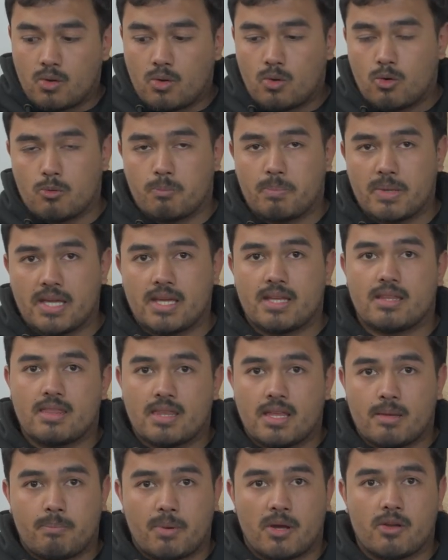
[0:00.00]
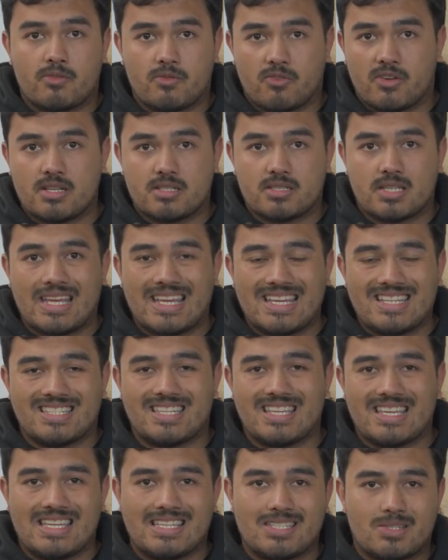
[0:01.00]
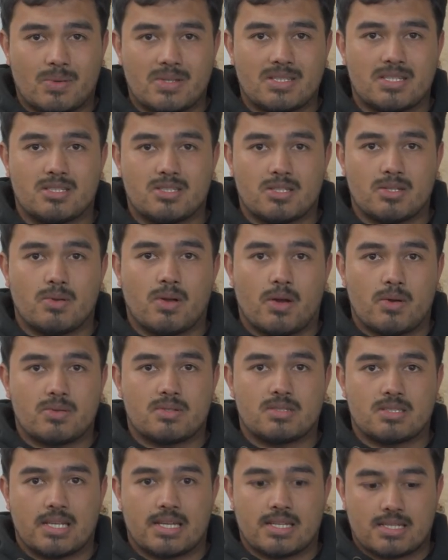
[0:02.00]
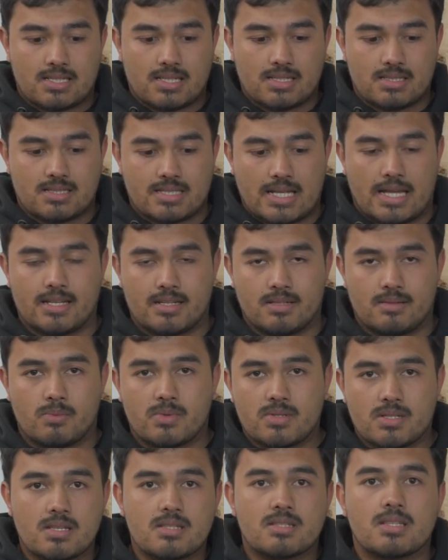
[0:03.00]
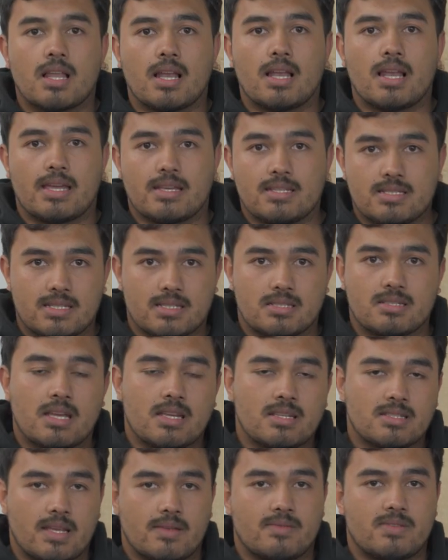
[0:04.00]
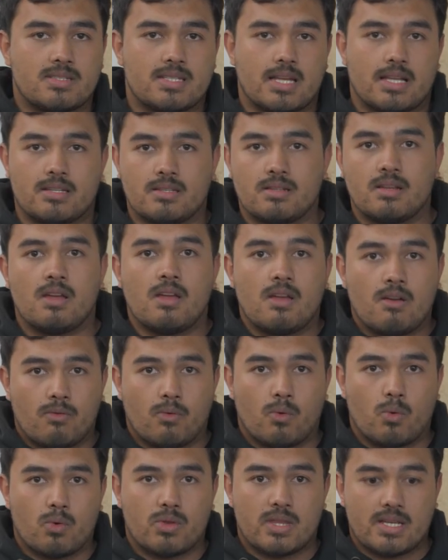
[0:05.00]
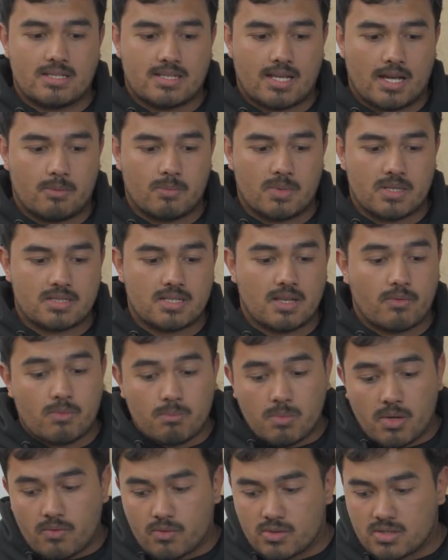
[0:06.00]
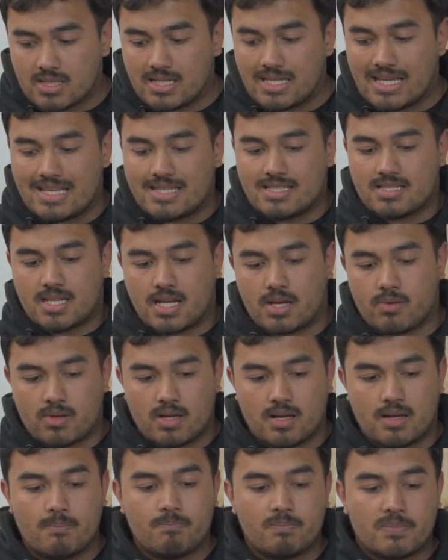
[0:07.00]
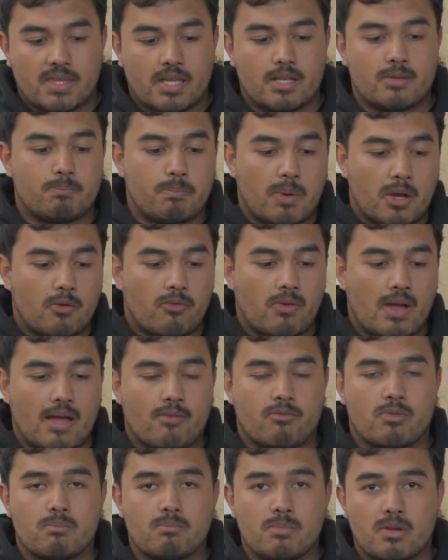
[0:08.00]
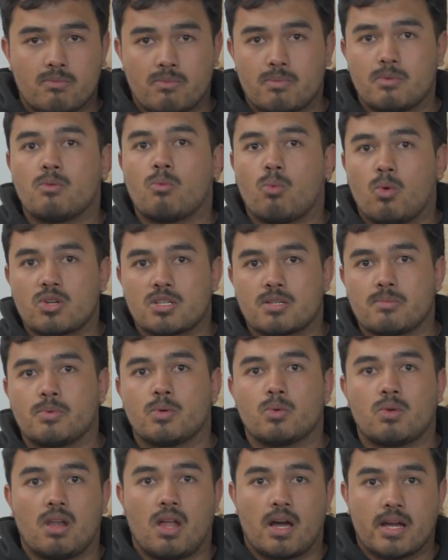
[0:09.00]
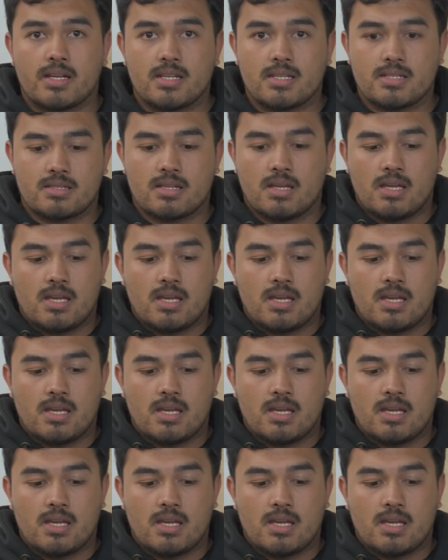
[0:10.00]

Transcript: Albeit they both reach the ECE 2206 standard, which is the latest safety standard for these helmets. If we move on to the interior, they both have removable washable liners,